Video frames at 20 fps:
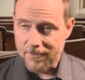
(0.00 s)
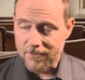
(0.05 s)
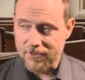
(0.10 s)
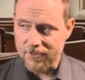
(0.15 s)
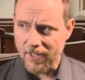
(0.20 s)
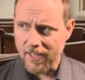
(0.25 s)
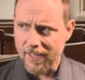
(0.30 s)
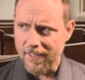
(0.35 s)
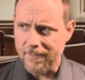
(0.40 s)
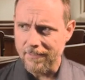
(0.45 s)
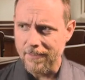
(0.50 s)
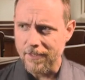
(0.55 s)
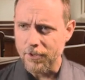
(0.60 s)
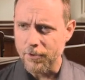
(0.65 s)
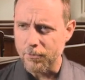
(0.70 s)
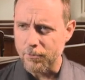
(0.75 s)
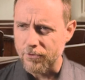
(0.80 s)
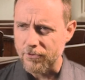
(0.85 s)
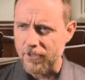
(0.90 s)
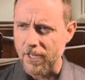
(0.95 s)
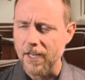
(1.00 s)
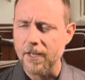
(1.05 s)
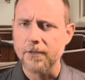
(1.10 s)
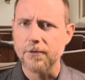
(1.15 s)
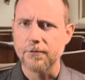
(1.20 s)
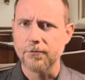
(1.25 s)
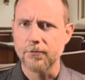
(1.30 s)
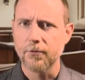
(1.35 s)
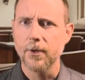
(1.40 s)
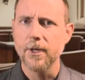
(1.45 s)
Saying that you
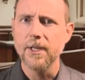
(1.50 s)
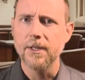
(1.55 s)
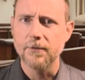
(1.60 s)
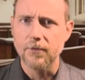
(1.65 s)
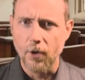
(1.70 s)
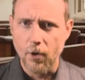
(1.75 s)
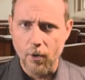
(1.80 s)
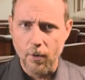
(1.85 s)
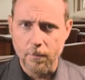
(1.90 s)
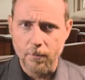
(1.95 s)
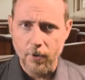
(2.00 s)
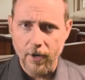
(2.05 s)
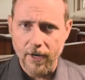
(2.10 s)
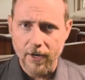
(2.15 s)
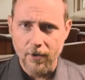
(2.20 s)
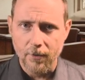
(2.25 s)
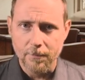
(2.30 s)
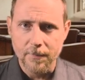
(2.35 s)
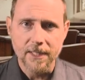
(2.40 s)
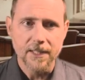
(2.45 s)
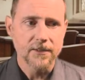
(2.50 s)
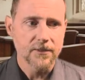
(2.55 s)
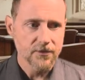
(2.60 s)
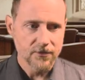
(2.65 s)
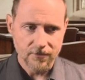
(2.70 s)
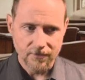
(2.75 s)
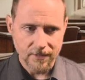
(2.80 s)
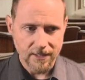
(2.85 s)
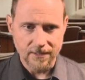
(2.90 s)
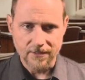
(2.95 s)
stand free of all prayer
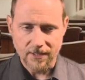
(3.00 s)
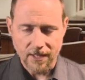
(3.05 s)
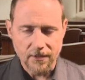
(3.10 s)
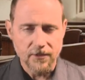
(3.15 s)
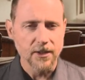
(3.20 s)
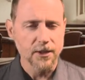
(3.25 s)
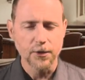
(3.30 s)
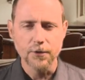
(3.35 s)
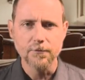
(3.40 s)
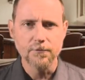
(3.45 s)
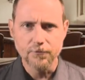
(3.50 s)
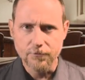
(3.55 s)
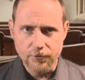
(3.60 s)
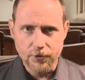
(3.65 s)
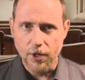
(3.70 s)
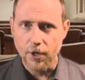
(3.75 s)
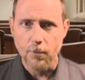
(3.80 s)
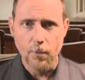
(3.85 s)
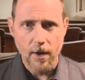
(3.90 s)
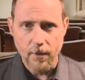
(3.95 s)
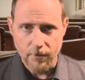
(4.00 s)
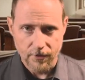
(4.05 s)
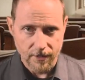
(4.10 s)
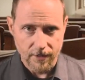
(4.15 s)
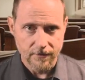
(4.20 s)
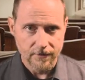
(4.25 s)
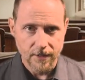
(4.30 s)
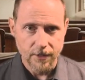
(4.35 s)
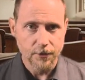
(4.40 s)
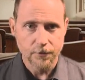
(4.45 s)
means it sounds like you've done away with
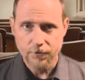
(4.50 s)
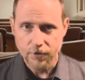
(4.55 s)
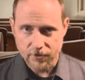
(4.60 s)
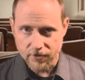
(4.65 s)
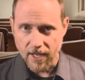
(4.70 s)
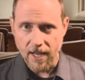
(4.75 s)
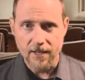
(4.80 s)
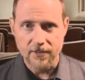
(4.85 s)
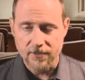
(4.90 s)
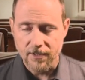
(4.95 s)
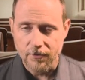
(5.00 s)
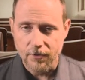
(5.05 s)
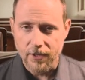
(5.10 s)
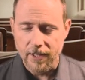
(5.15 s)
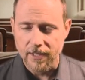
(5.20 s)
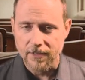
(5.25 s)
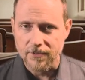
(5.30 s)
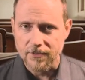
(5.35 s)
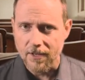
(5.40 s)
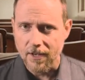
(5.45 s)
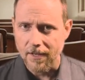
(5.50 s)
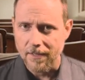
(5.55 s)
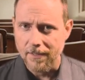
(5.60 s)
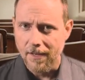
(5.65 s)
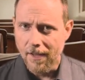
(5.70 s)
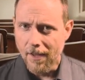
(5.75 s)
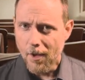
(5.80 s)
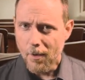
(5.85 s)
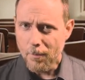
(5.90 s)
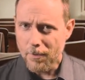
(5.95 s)
it, that you've just cast everything
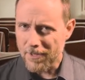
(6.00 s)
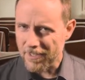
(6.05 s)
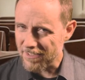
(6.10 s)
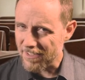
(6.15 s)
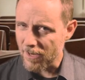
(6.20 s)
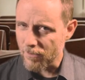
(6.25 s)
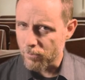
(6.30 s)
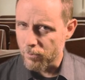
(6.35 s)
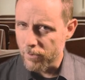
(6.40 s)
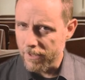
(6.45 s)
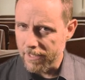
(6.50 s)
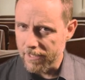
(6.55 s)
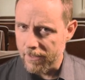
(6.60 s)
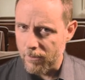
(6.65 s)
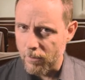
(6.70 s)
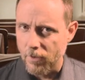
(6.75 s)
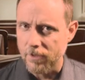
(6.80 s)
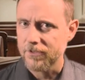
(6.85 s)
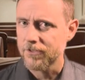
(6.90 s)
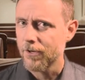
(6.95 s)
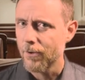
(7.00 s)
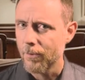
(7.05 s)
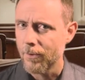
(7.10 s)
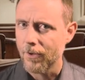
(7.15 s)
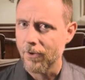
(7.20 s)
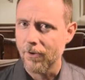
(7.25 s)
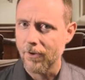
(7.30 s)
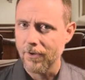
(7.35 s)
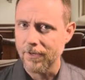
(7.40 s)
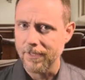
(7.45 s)
aside. But that's not really what's
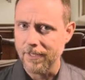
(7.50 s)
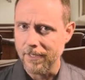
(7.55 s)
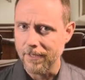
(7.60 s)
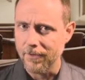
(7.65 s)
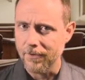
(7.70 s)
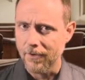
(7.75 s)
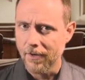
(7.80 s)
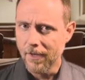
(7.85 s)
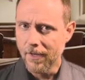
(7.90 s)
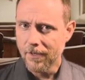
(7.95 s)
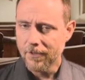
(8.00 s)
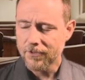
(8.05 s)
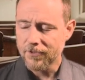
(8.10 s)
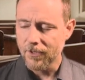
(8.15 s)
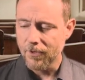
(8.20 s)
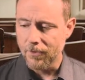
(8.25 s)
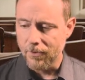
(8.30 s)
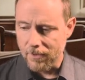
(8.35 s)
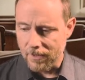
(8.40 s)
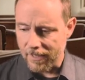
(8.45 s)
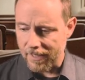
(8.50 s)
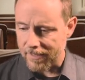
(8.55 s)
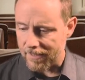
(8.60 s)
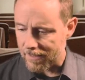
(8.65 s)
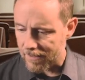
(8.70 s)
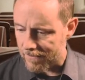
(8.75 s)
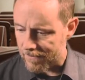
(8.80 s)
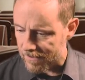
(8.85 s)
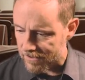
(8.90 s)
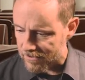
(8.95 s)
going on here. So
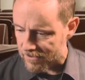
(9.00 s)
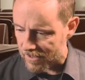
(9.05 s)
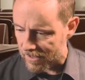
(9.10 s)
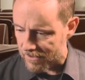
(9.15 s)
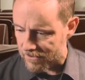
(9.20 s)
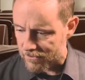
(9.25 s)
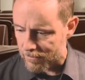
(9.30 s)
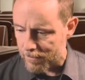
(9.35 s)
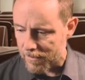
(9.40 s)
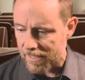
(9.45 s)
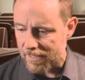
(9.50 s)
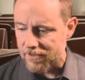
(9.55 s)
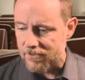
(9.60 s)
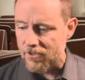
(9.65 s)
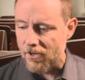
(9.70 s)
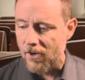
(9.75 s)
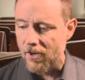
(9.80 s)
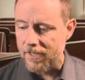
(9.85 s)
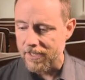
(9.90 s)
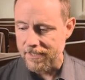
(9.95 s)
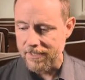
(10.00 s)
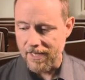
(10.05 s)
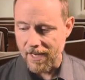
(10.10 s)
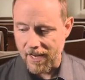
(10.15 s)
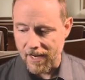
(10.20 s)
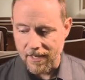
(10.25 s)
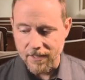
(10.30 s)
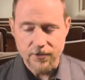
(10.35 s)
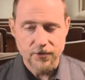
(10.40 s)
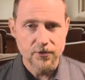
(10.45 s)
ledig in this sense means
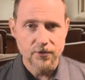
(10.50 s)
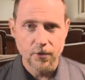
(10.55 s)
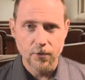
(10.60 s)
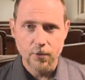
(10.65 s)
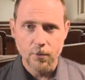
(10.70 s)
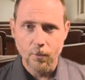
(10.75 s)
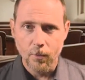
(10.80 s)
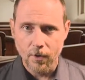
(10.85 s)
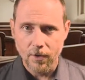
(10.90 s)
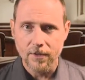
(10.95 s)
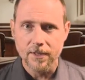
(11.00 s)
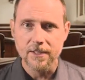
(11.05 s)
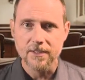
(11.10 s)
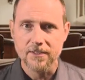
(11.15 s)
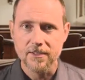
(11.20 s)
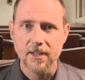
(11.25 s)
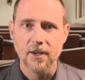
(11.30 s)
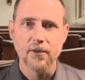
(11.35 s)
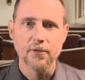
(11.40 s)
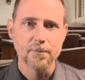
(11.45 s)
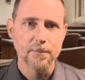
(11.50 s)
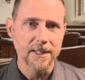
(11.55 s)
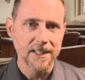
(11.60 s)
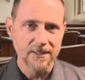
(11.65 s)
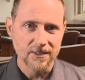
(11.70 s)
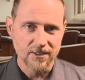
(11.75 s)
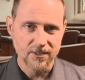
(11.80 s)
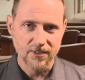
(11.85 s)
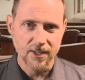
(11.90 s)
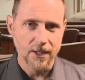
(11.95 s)
unattached. So the word itself
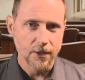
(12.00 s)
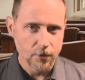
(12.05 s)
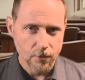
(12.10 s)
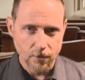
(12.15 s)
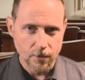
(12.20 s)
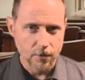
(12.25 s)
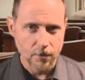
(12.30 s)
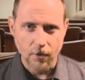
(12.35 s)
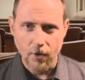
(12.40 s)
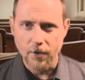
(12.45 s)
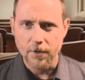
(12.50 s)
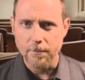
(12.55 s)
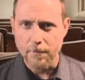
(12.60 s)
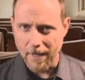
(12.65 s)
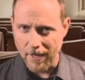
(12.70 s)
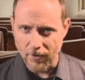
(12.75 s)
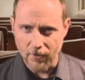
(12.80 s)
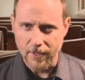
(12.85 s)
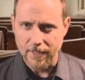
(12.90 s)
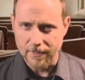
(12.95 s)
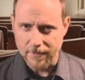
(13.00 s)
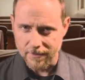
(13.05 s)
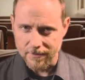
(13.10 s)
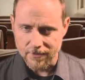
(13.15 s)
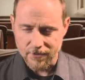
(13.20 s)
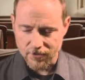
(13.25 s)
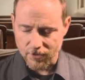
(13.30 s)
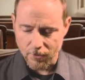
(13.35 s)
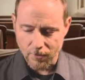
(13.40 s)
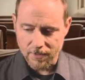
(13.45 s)
means single or unmarried,
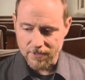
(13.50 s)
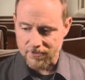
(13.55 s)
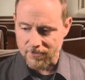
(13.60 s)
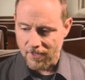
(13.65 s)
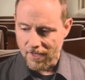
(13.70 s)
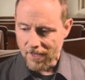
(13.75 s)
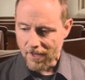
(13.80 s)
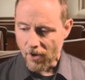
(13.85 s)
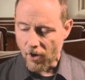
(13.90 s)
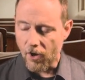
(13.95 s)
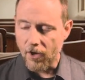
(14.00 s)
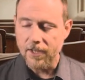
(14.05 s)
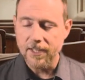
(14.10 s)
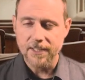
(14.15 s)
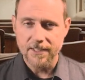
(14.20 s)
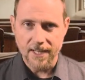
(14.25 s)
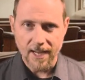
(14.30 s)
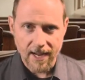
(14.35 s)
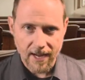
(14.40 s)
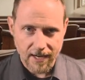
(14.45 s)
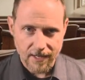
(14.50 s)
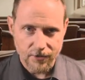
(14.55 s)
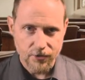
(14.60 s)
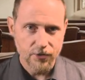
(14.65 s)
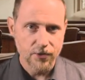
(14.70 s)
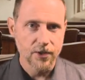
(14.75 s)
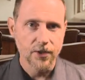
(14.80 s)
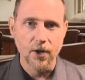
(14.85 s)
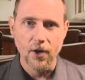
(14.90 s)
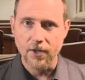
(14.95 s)
and so it's
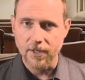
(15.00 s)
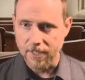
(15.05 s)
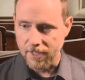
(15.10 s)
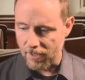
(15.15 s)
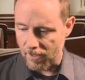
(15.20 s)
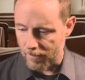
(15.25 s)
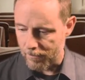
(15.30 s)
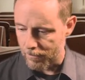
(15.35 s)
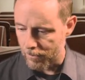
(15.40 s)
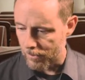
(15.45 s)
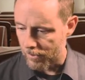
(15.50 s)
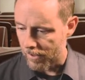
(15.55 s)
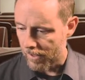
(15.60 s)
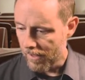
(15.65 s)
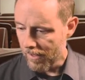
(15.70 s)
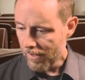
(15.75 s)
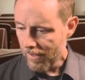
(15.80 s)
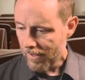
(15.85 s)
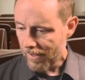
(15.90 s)
unattached and unencumbered.